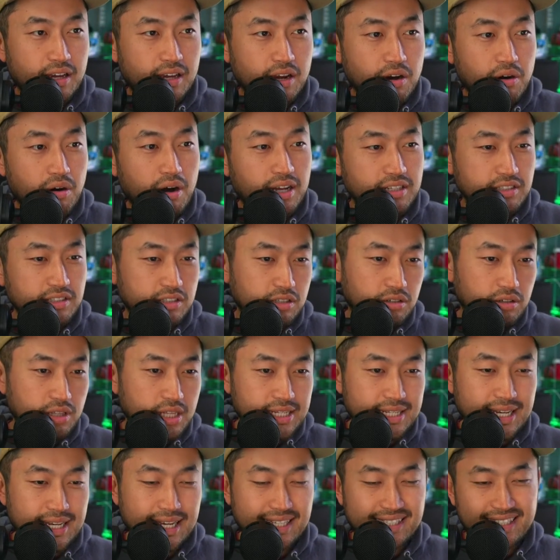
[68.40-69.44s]
They go on to
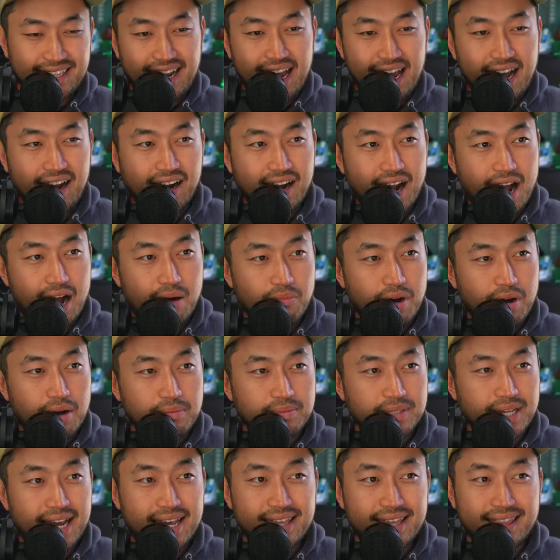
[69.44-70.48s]
the Tesla.com
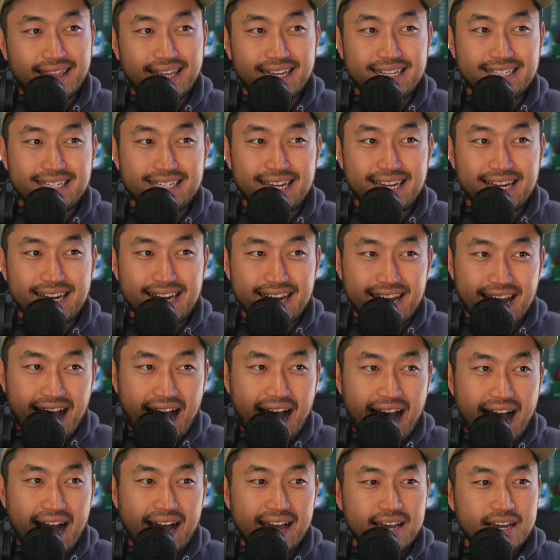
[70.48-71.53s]
website. They did
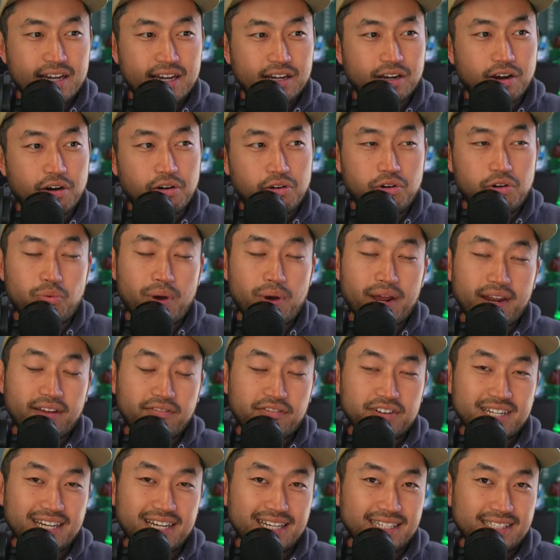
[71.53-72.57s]
not go to waiting
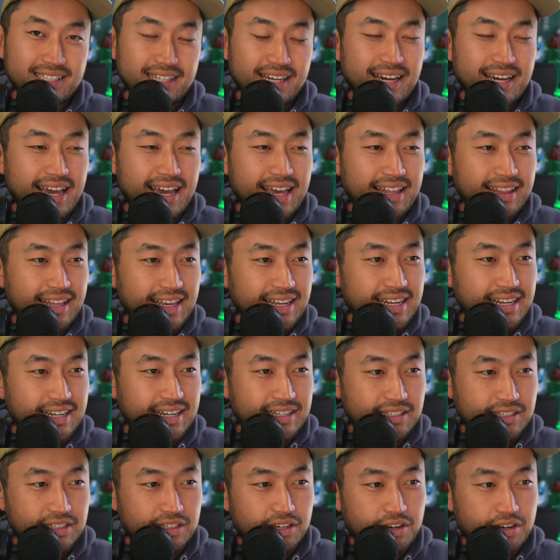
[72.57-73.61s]
for Tesla, and they
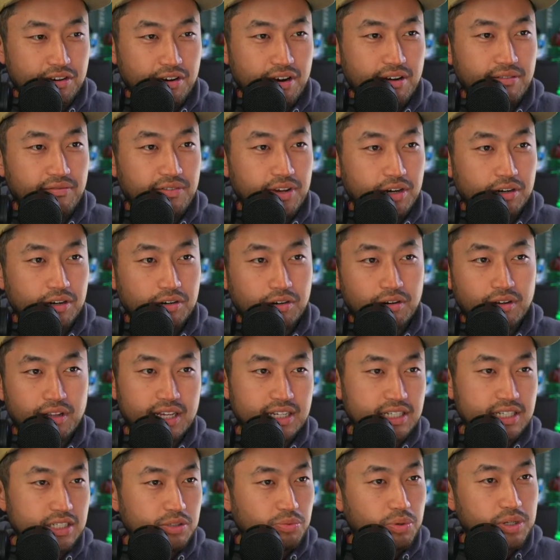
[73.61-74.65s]
didn't secure a vehicle.
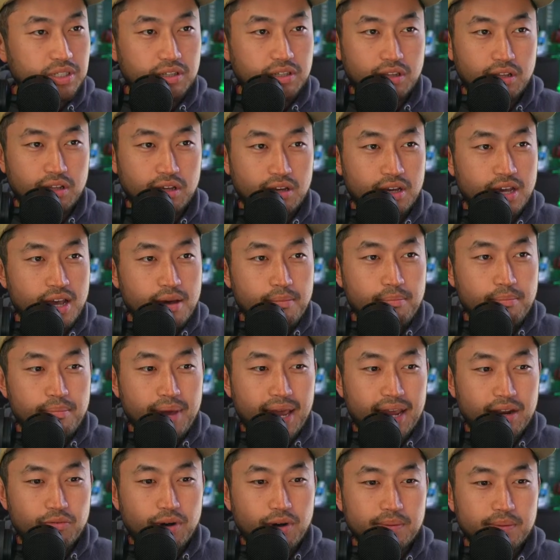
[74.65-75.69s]
They just went to the
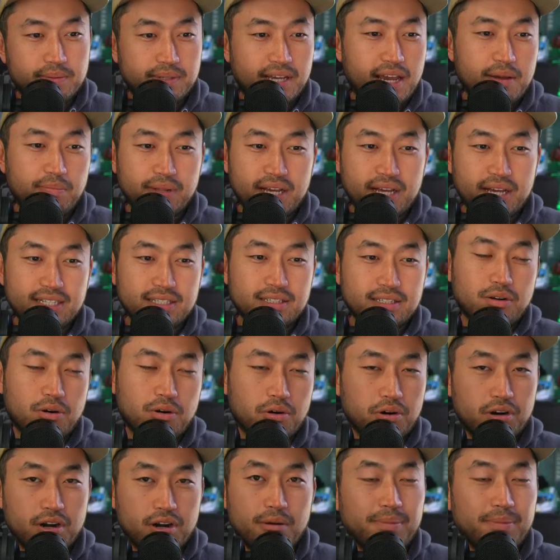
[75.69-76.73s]
main website, placed an
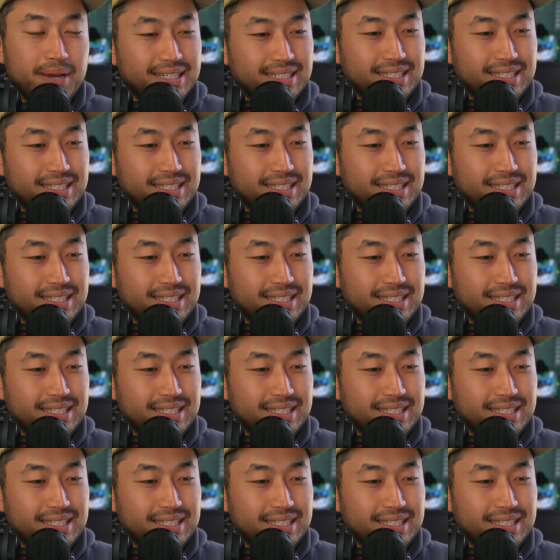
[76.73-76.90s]
order,